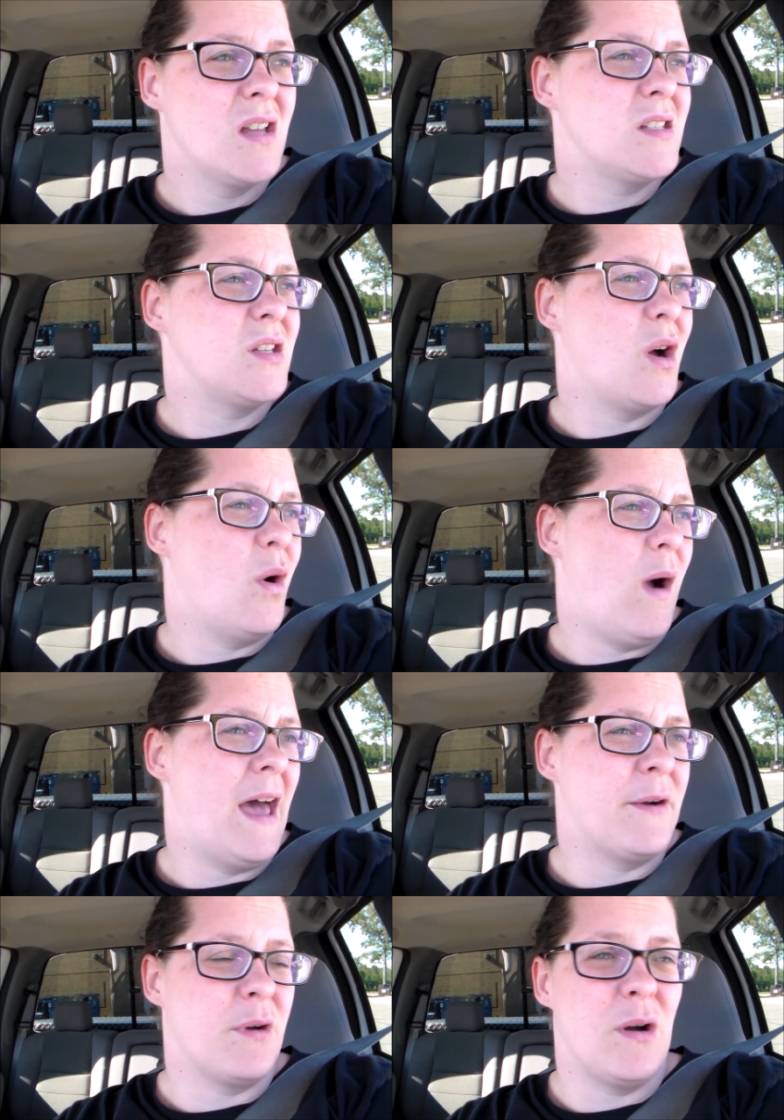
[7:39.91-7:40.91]
So
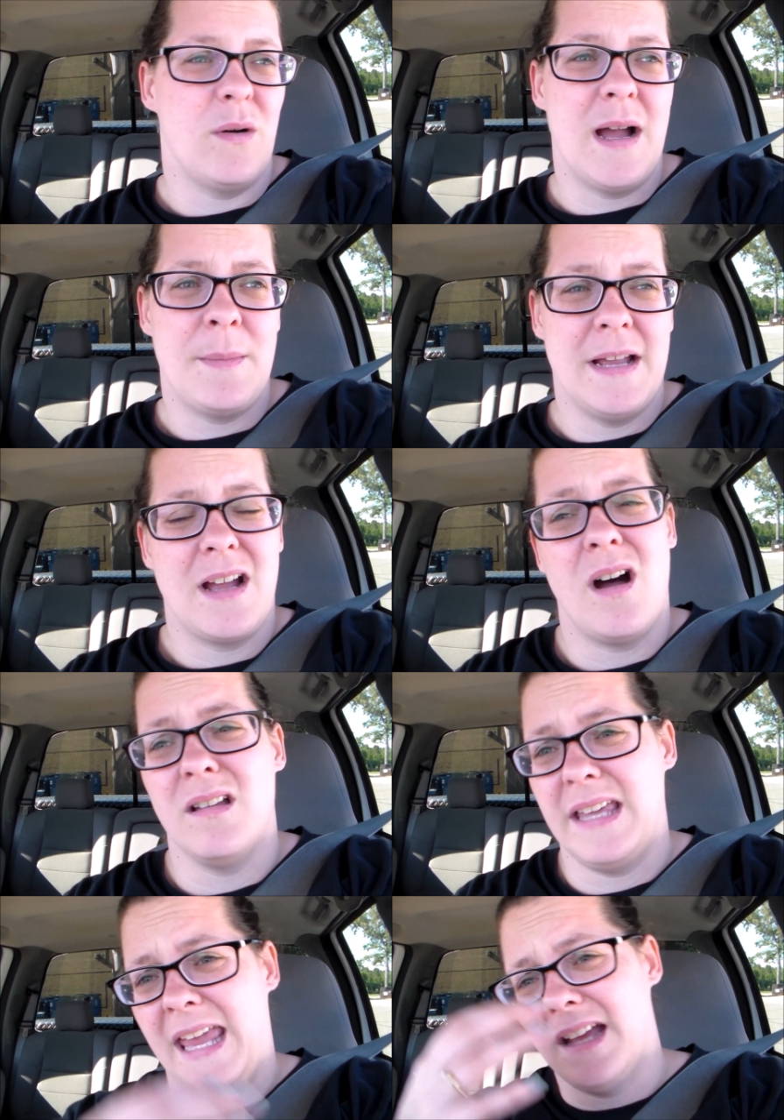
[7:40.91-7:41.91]
I don't know, I might
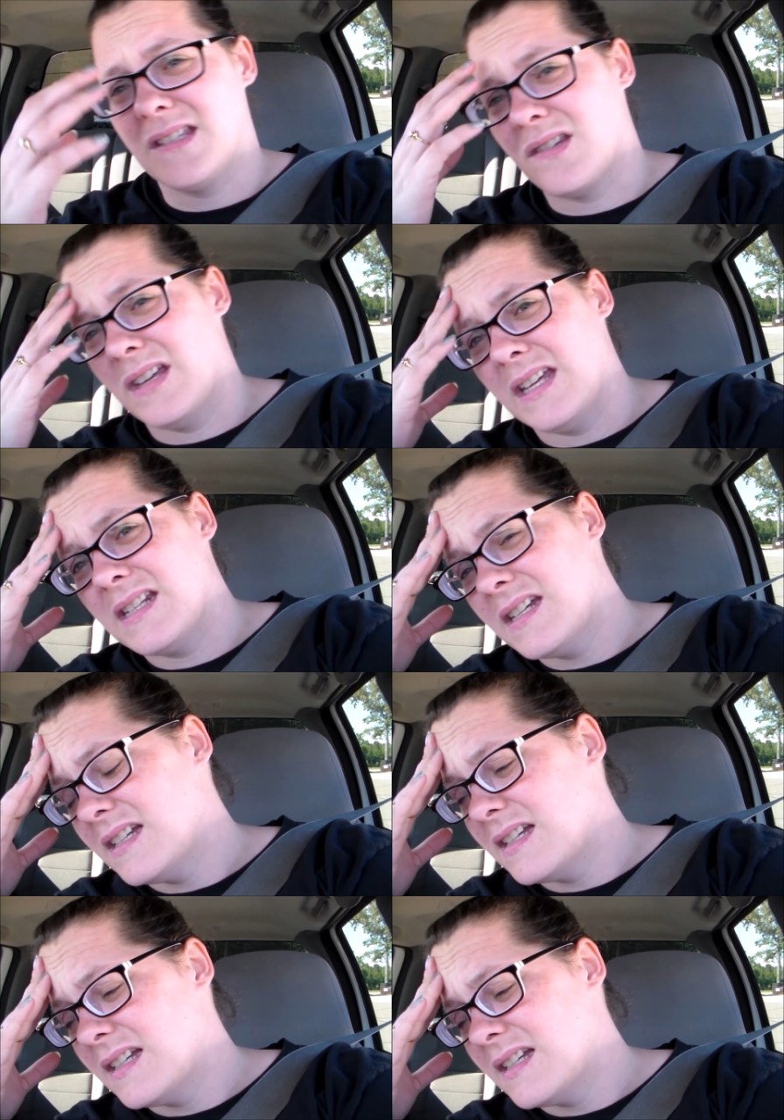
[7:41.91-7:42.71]
call and cancel it.